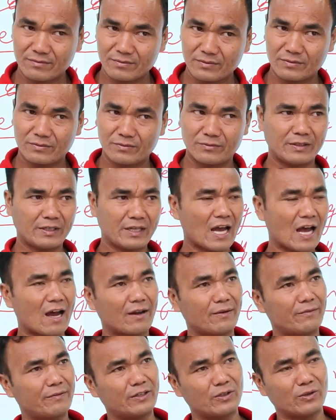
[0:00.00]
we
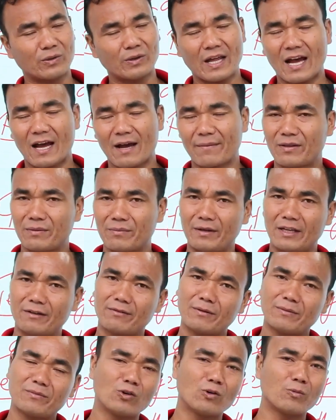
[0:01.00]
don't have the main
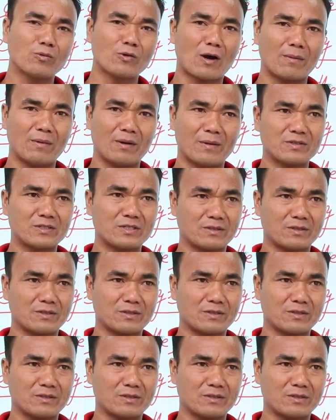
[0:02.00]
verb, no problems,